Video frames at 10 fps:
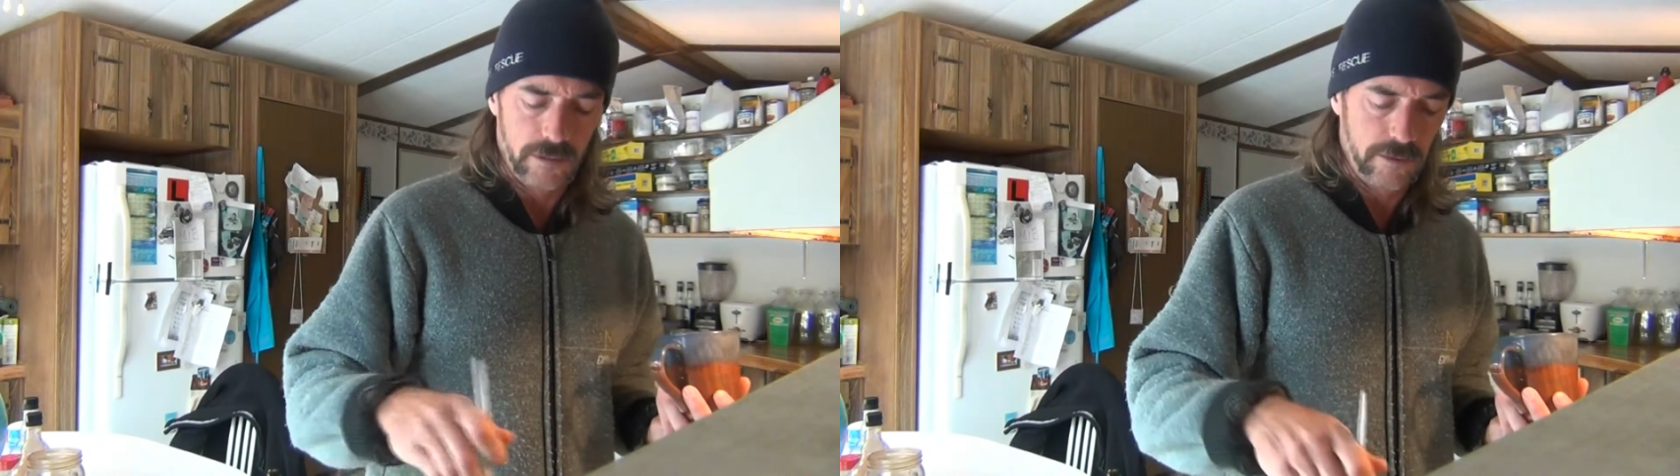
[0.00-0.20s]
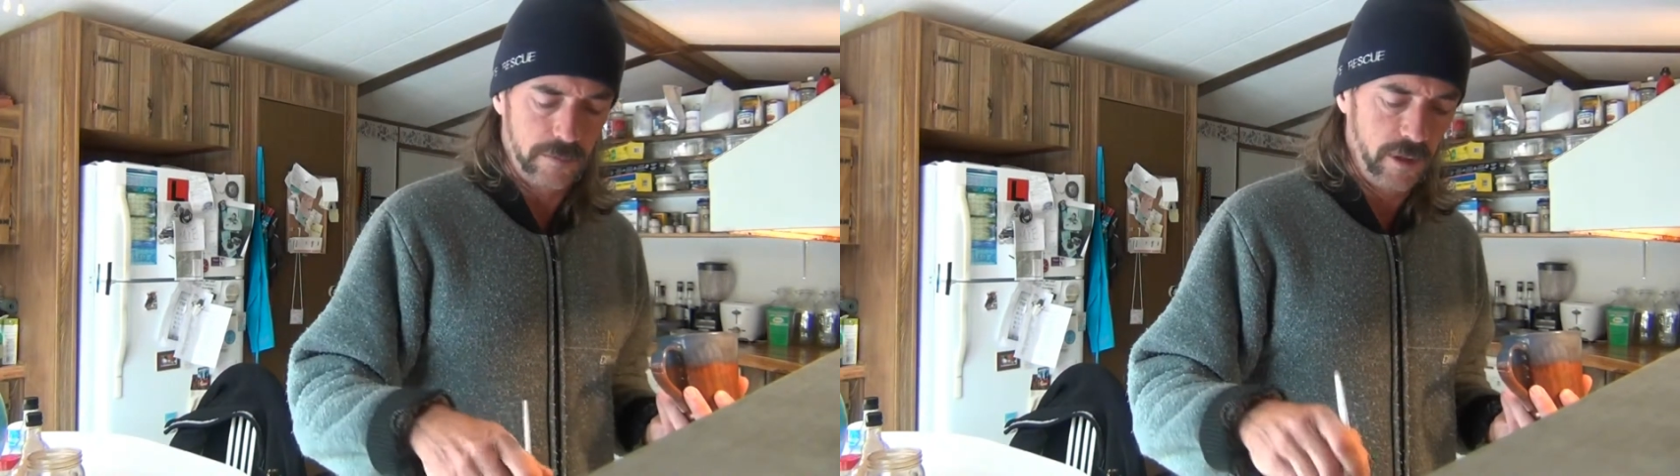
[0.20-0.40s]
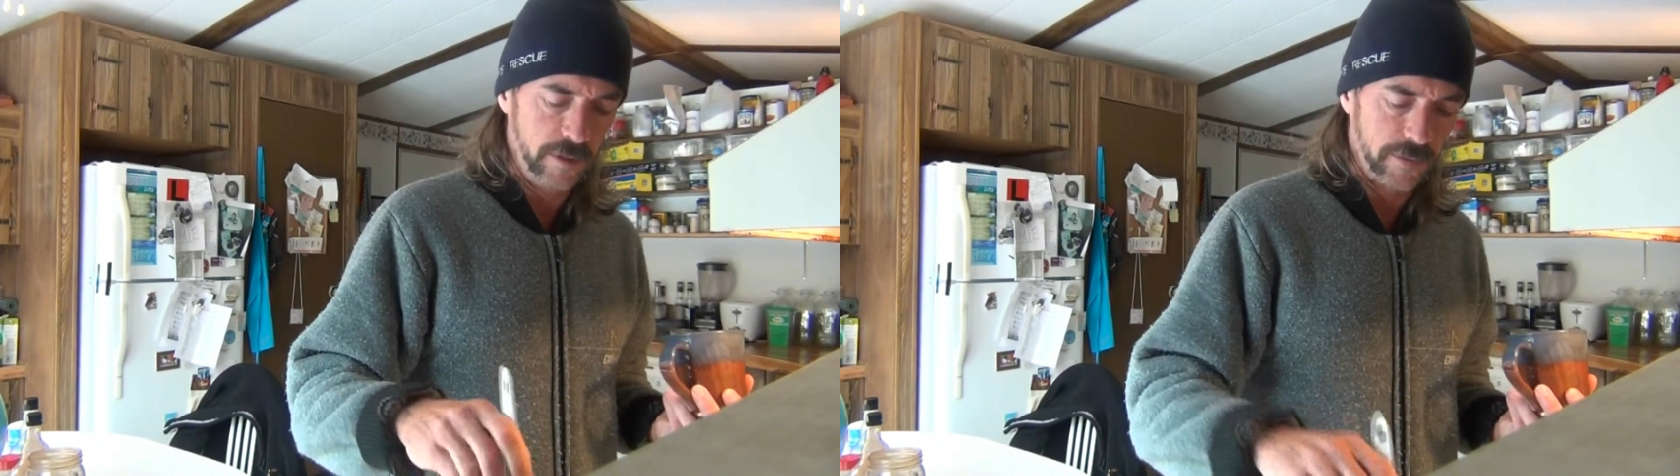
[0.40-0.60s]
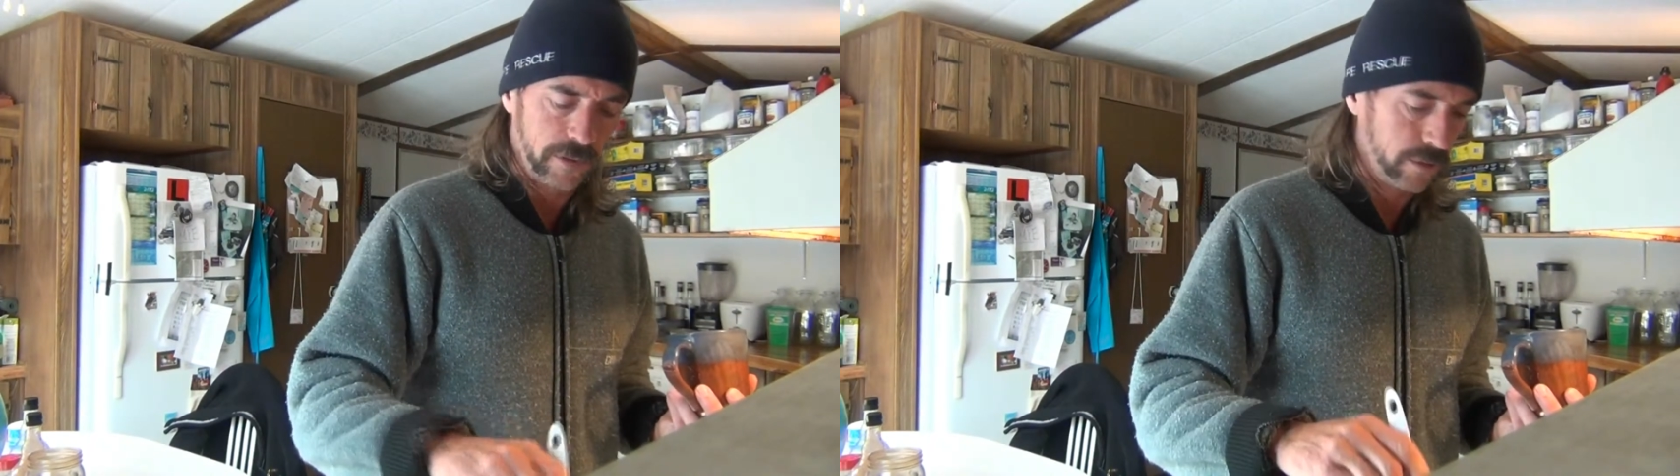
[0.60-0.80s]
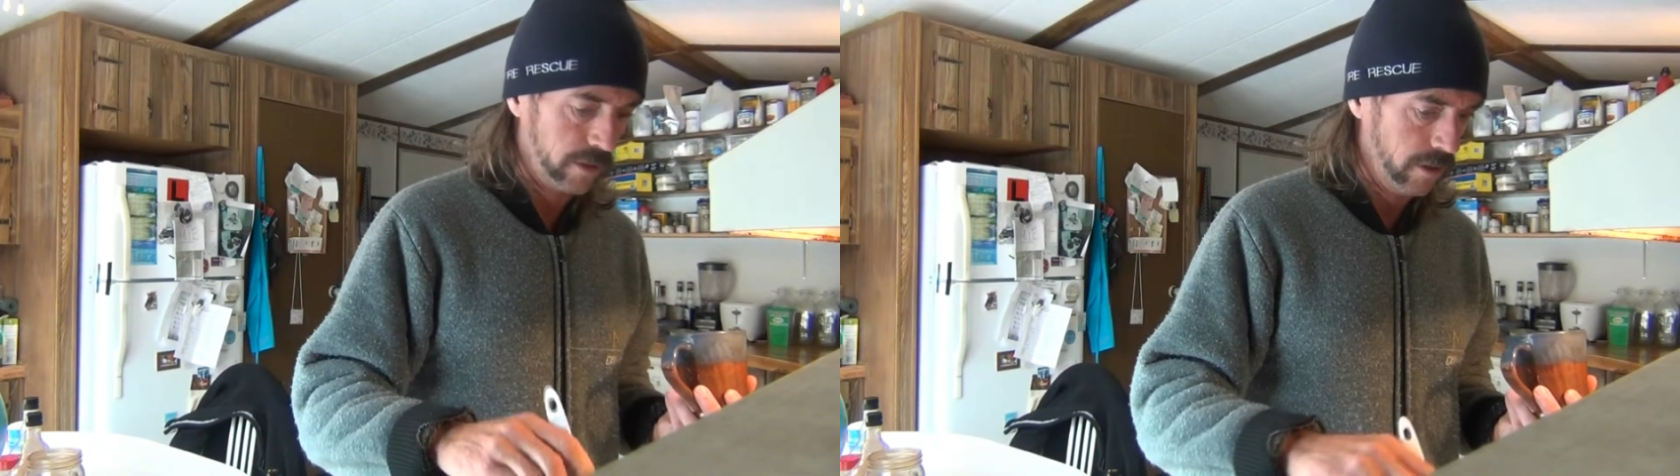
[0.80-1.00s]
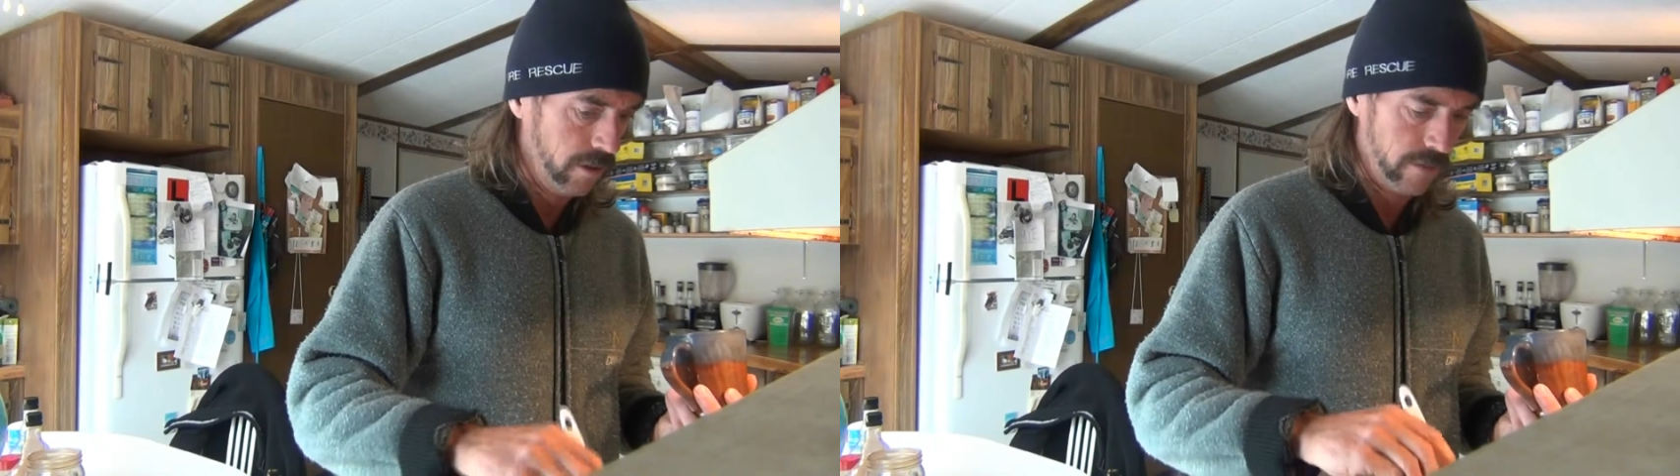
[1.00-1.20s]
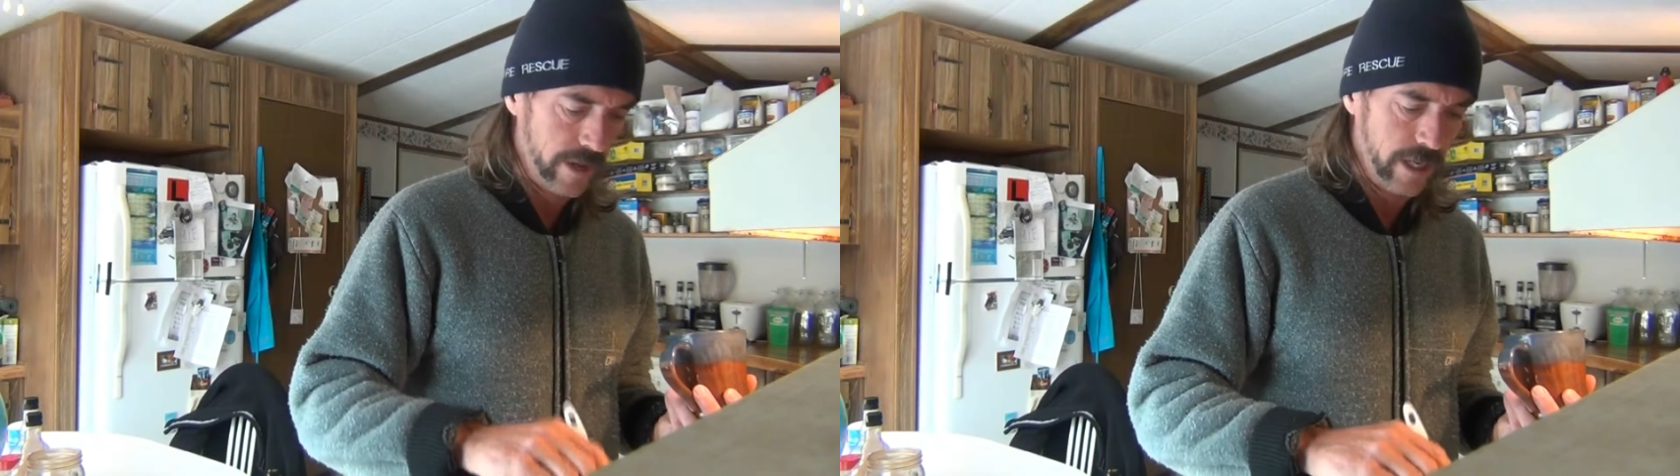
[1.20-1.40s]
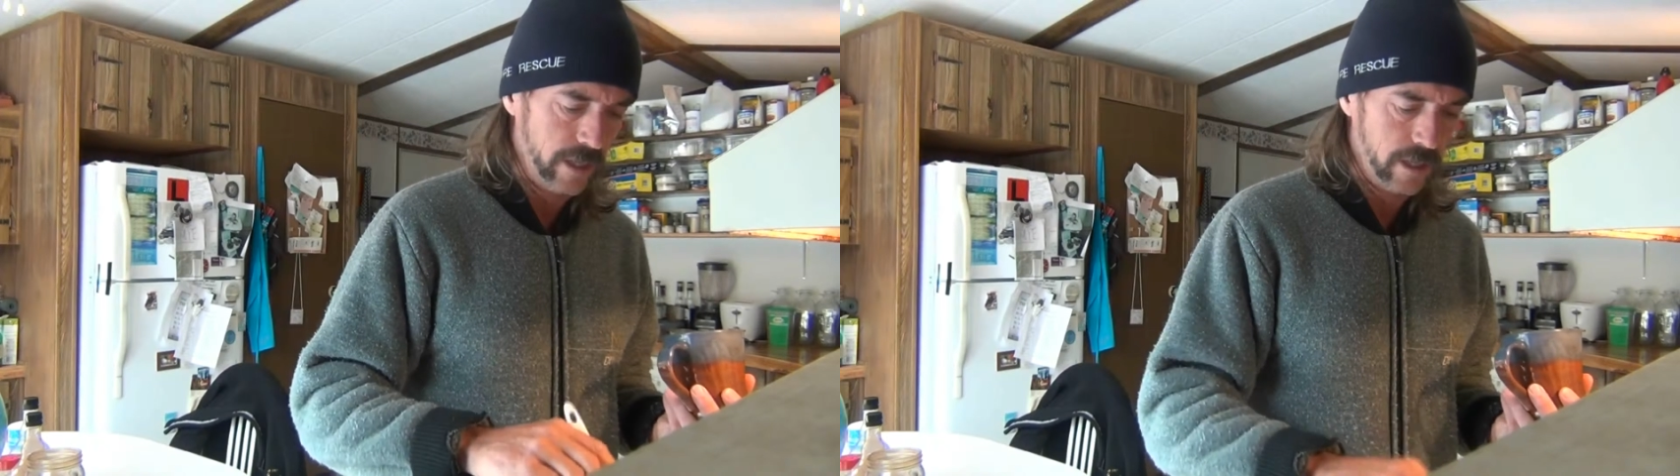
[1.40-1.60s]
It was beautiful. There was no
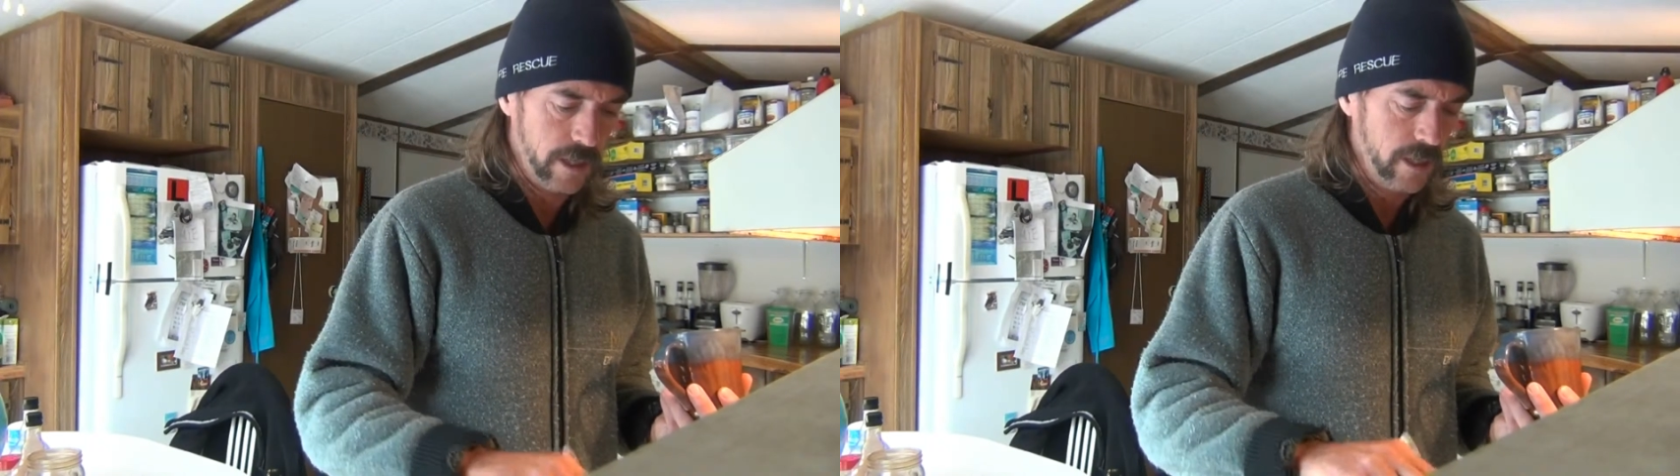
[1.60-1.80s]
rain, and